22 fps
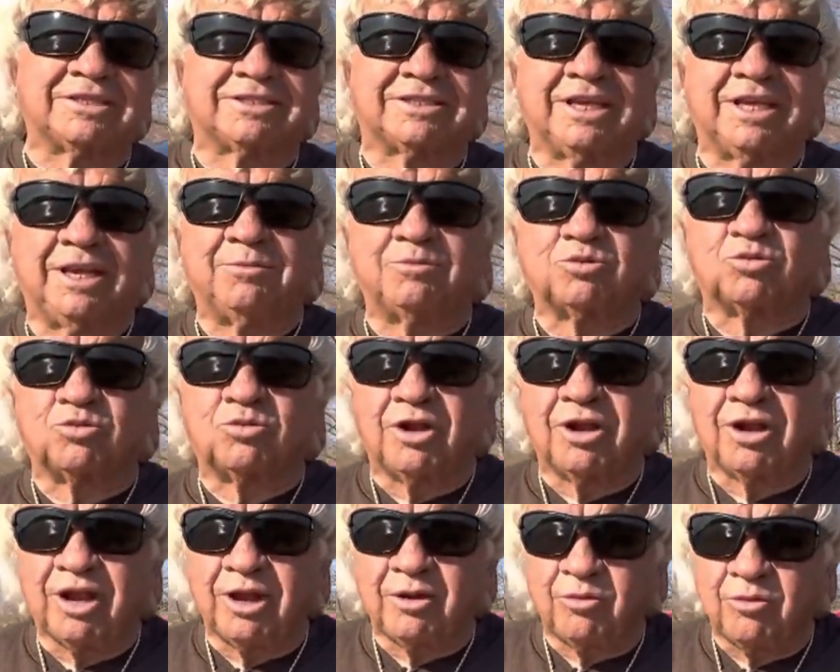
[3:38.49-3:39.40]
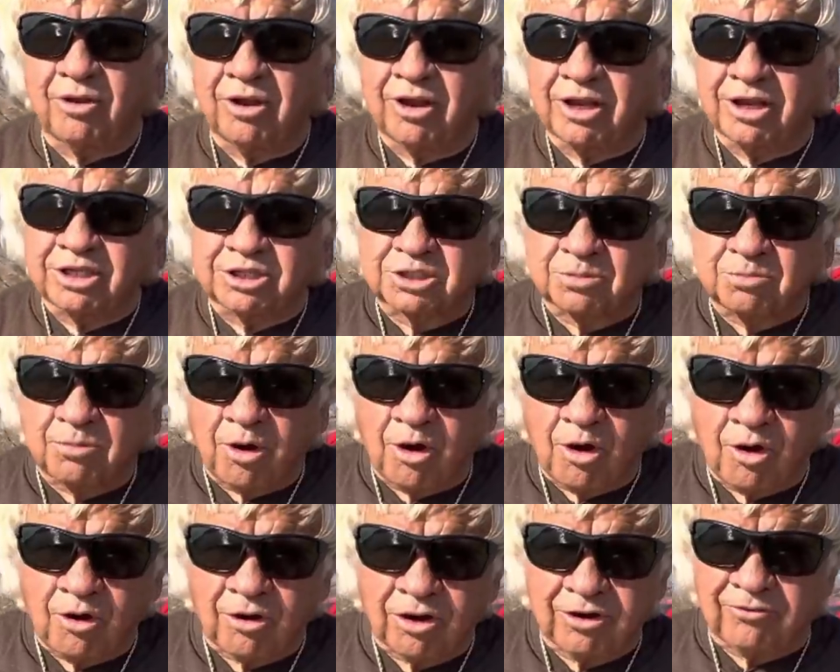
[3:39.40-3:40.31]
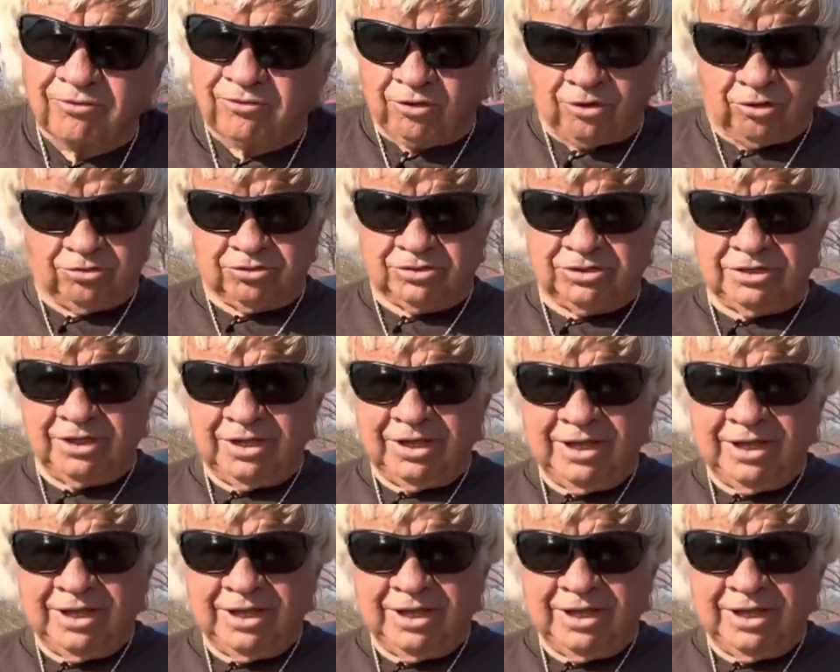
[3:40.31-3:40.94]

seems really, really small at first.